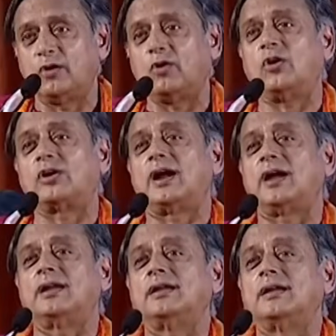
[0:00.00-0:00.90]
or
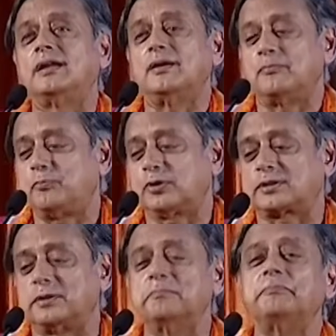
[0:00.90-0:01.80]
I
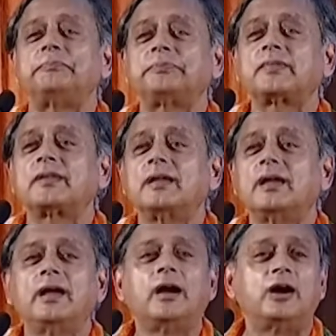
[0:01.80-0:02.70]
put them
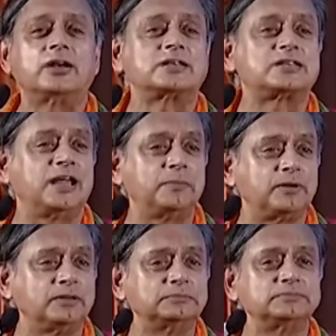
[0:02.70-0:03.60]
on a
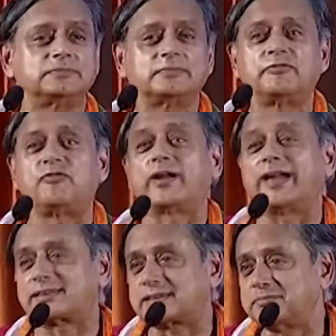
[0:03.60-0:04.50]
table
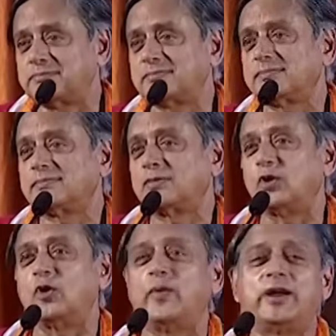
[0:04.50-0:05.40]
forget them,
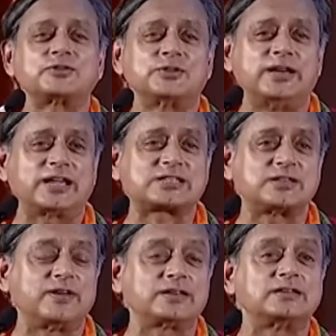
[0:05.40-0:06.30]
go away to the
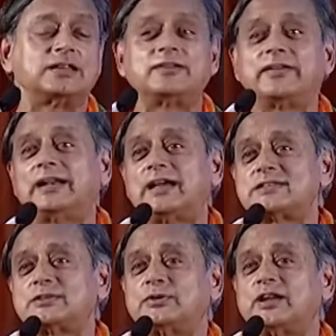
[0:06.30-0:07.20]
next event and then
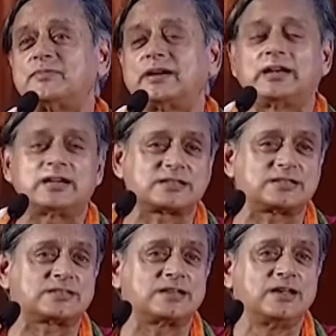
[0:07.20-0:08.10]
realize I don't have my
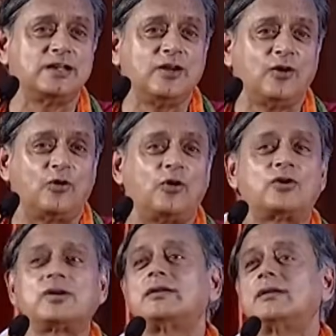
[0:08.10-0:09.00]
glasses.
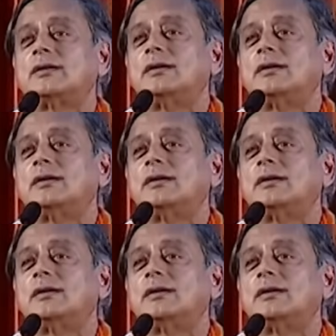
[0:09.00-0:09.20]
Or,